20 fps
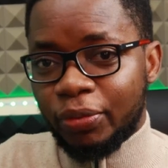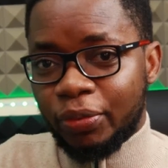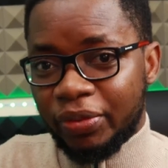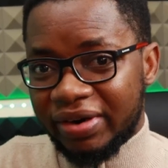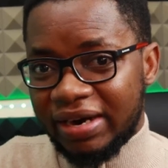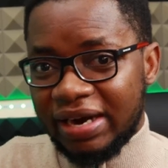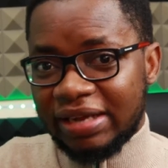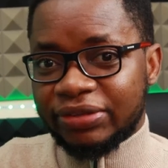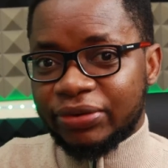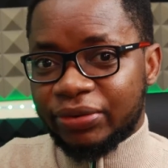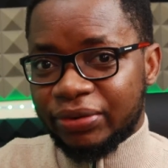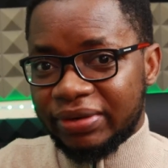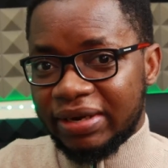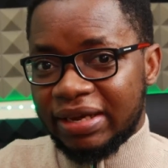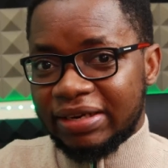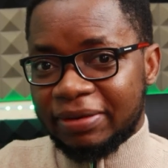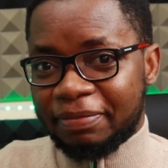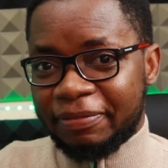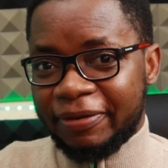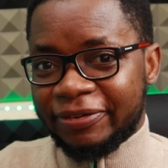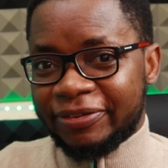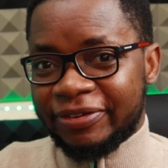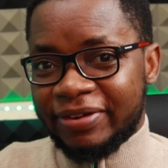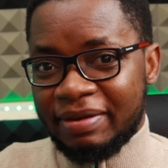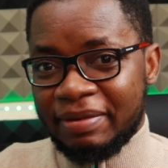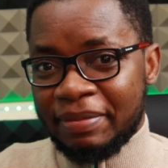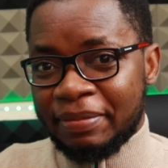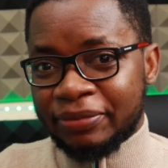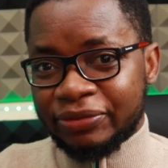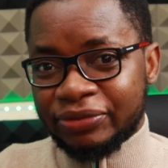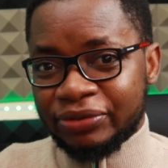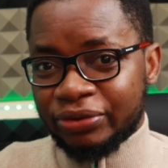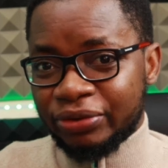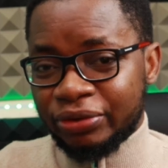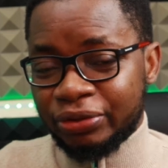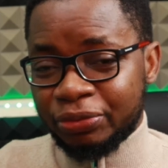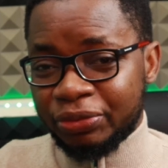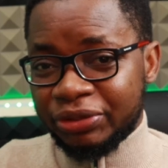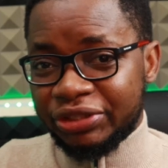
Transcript: we write code that the other people's code,